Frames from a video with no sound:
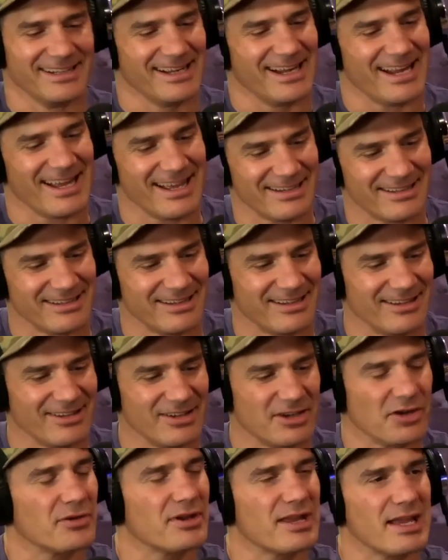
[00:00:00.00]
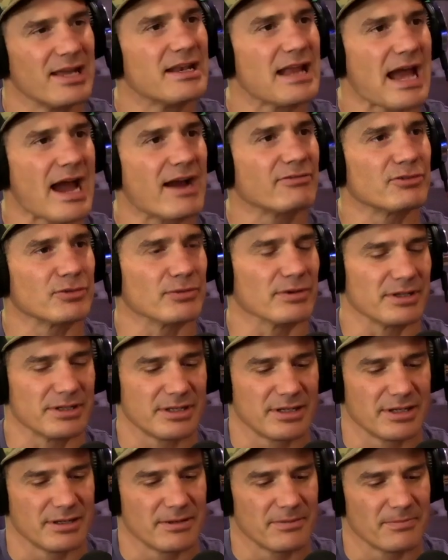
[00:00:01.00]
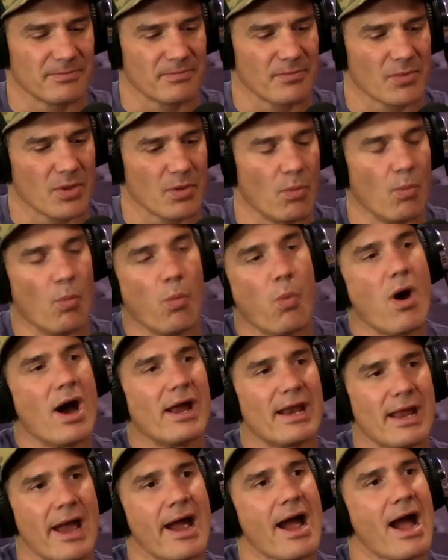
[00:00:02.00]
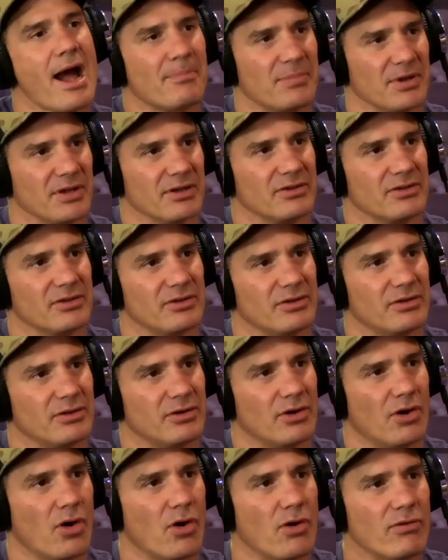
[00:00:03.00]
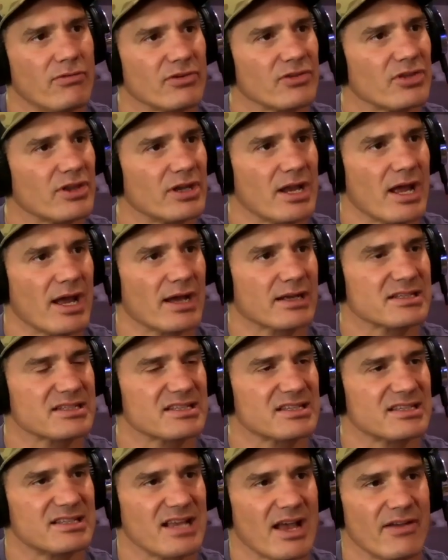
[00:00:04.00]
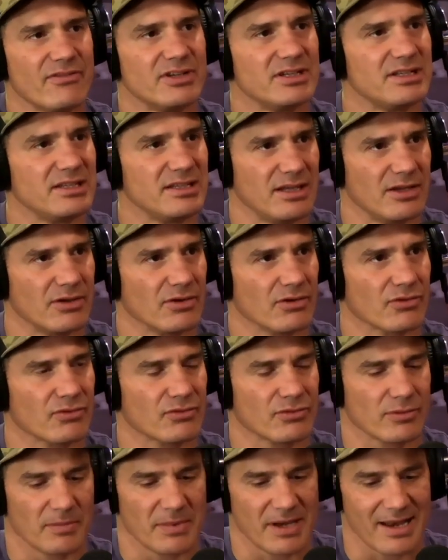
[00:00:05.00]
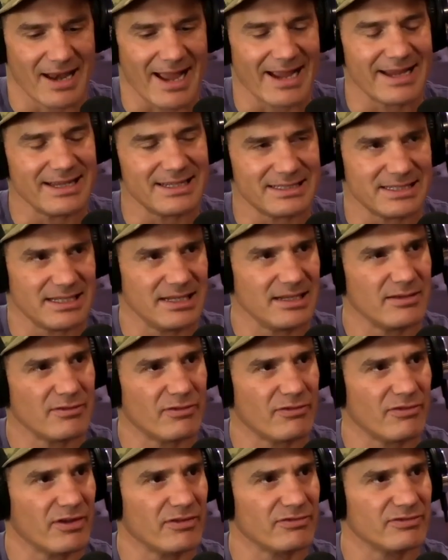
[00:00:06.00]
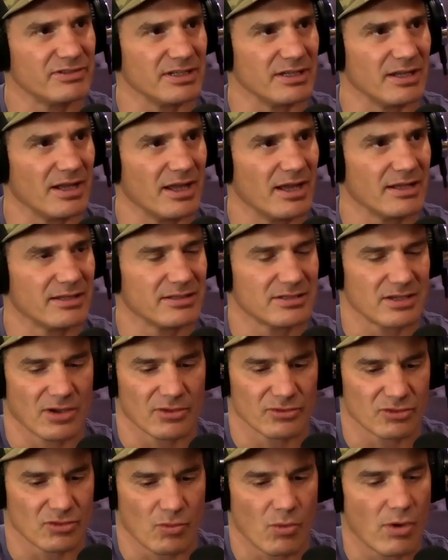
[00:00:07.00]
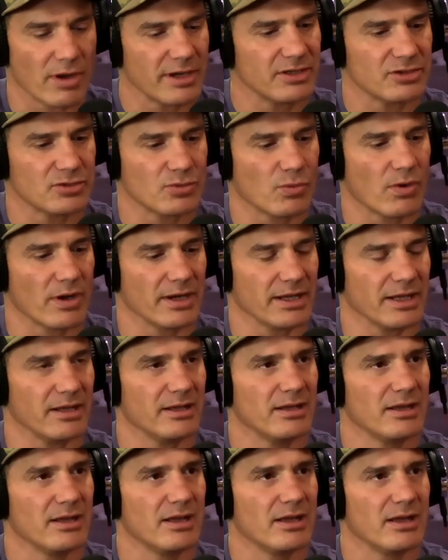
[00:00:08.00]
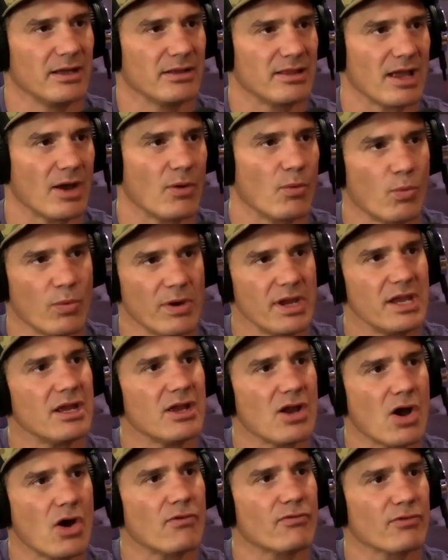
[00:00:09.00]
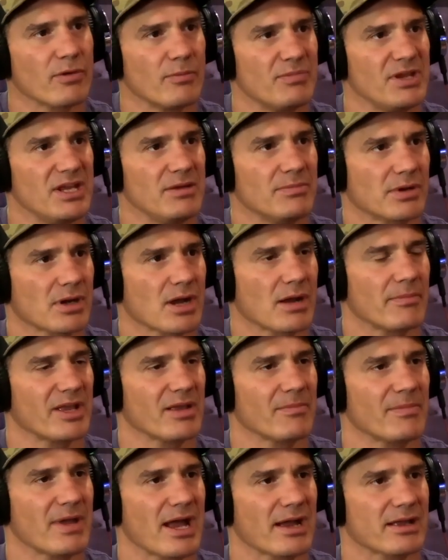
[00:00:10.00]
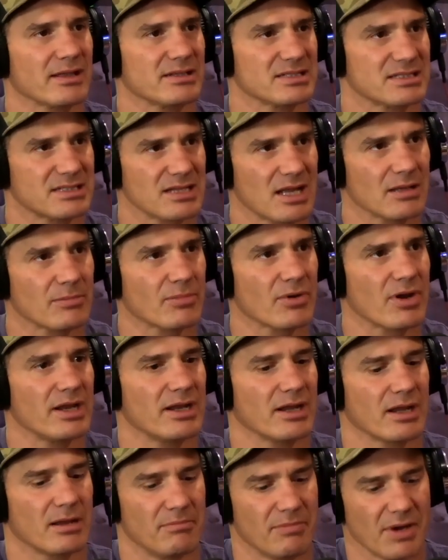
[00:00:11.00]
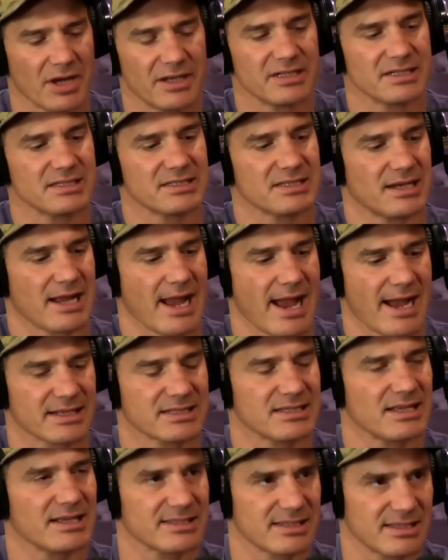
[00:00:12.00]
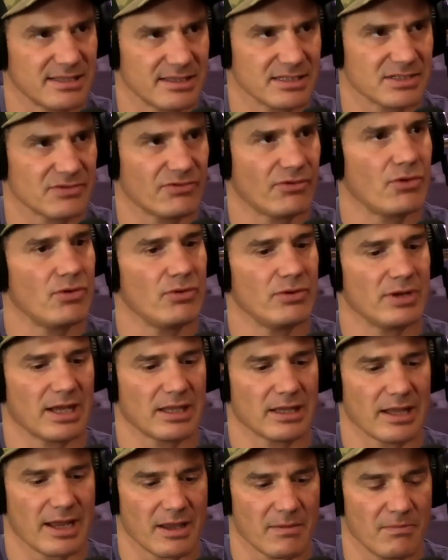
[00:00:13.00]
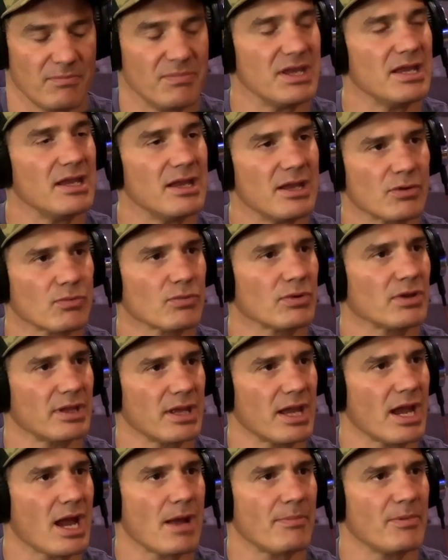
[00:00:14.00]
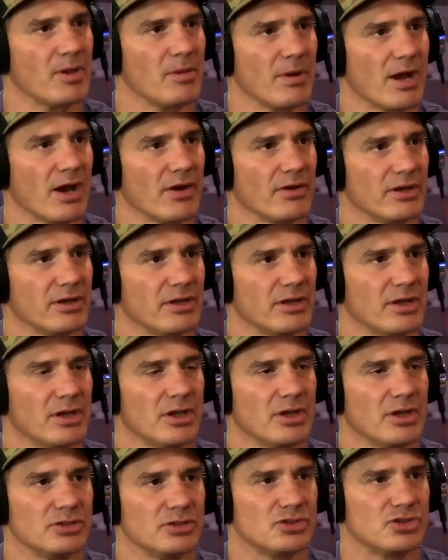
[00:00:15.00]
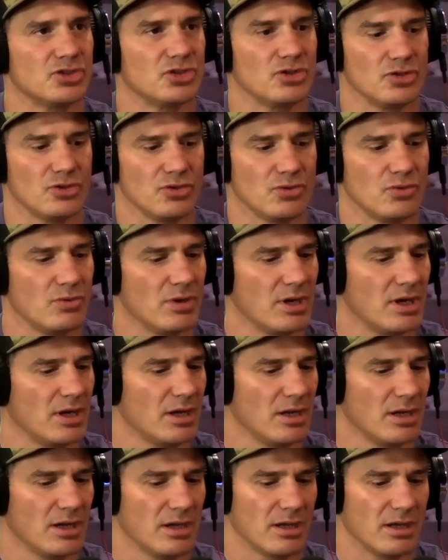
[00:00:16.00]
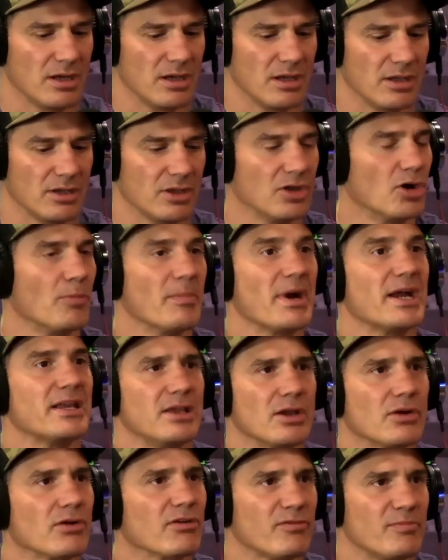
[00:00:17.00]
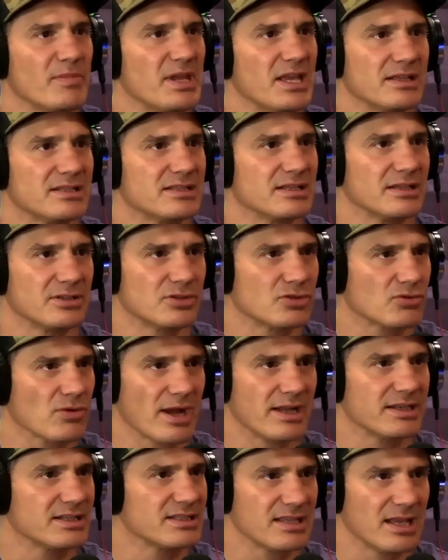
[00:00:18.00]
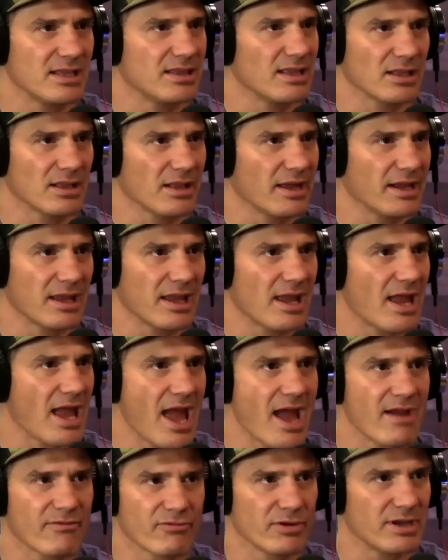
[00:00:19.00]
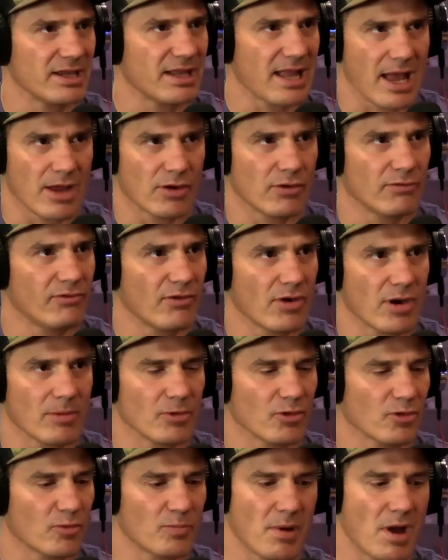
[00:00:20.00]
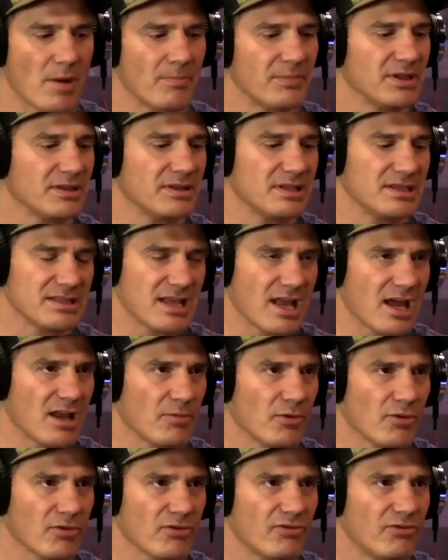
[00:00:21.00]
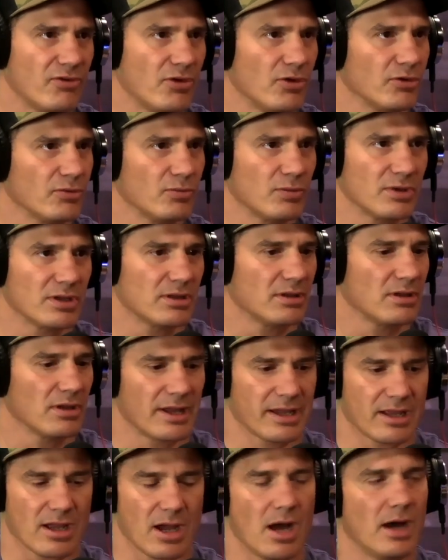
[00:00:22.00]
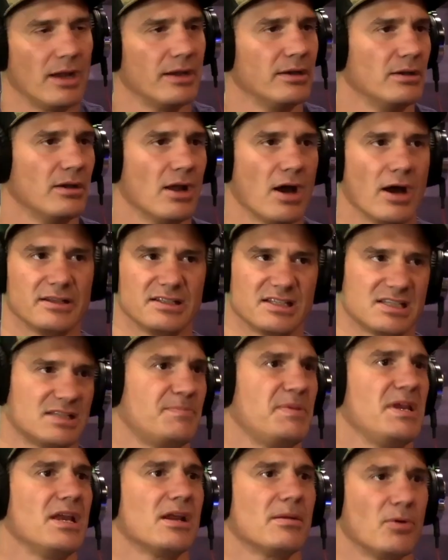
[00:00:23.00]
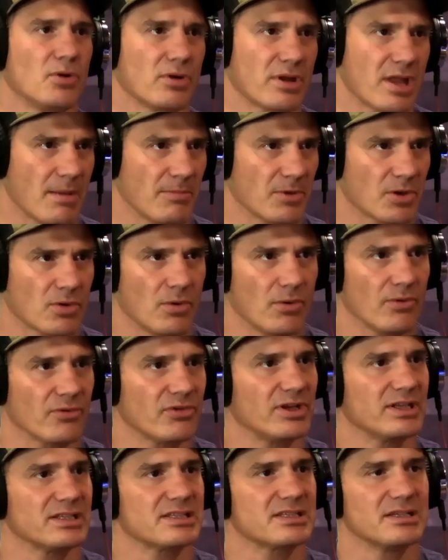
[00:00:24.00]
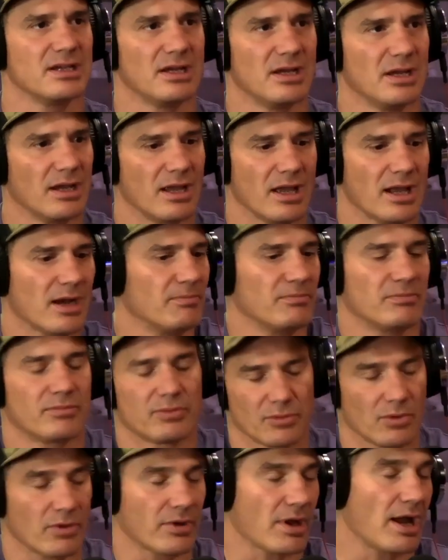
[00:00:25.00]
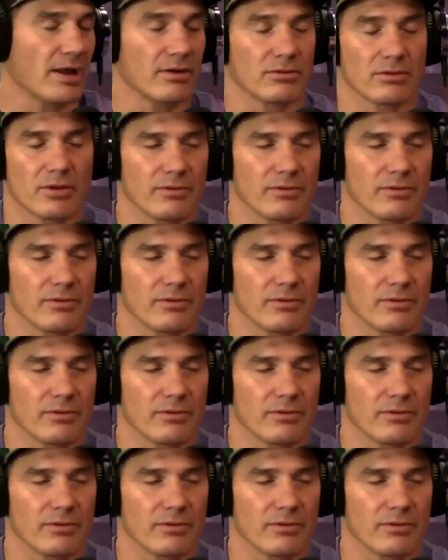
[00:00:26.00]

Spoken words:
And, getting after it. Yeah. What happened over the next 70 years from 1950 until 2020 that we go from people coming back and celebrating abundance and access to this food and like being really happy about it to, my year of meats and trying to say that like every cattle farmer is pumping these animals filled with like unspeakable chemicals. And I don't